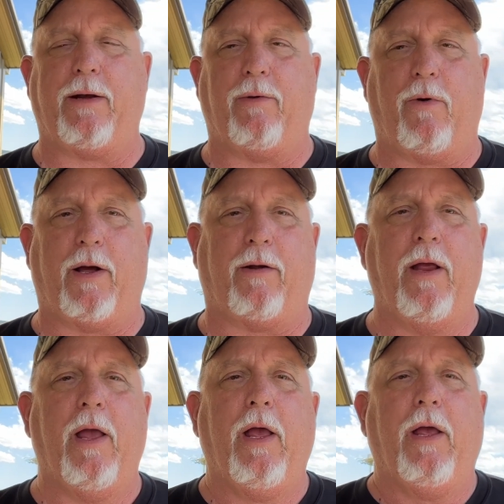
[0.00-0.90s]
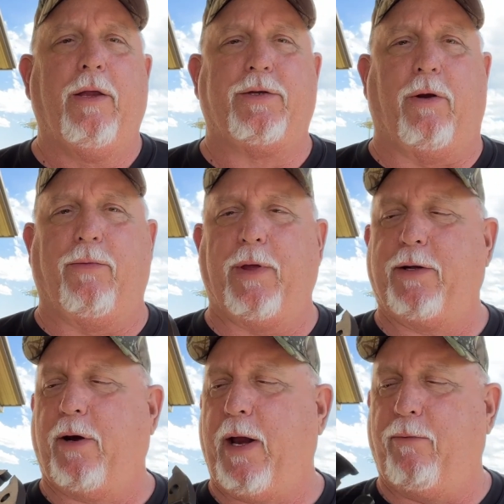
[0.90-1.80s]
in the water, so they
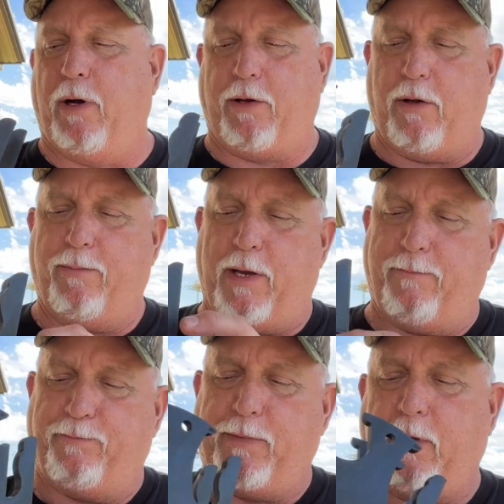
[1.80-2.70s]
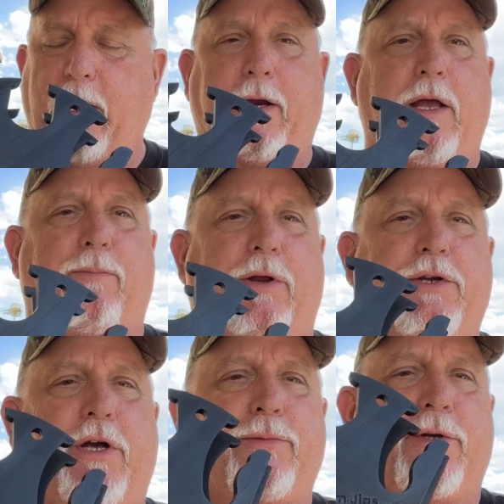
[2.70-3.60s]
turned out really good. But got a couple of
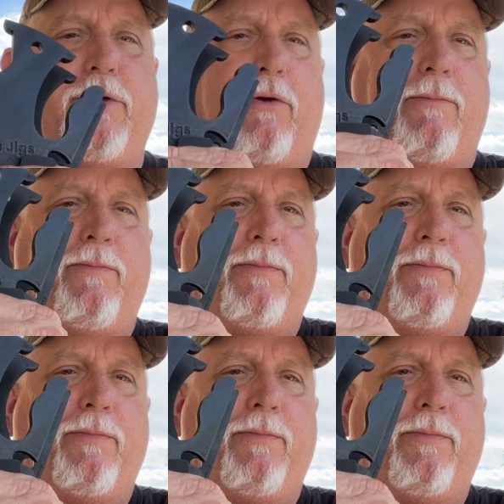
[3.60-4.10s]
adjustments on them.